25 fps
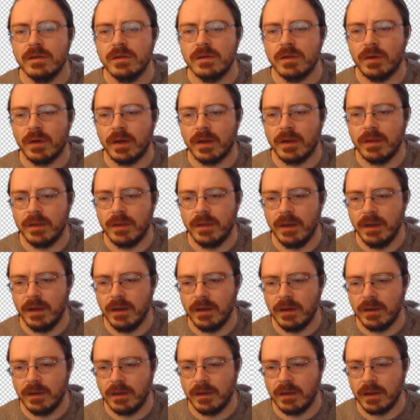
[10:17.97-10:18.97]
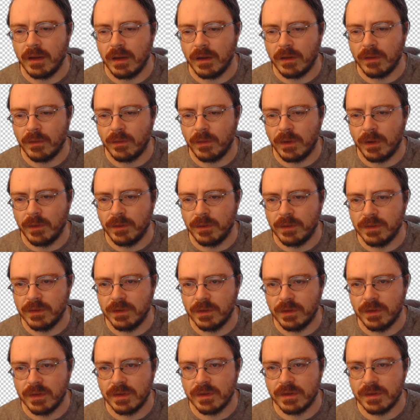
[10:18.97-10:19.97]
So I think, yeah, the way we'll
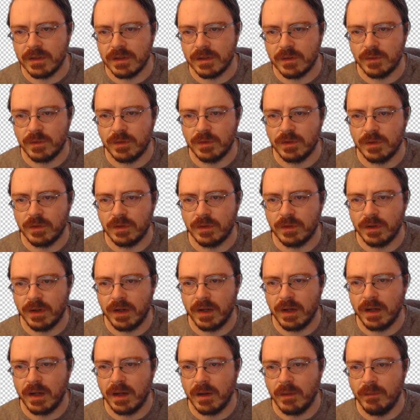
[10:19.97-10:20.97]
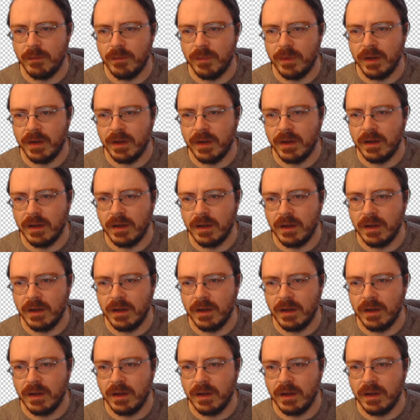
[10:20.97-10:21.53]
do this is we'll create a big,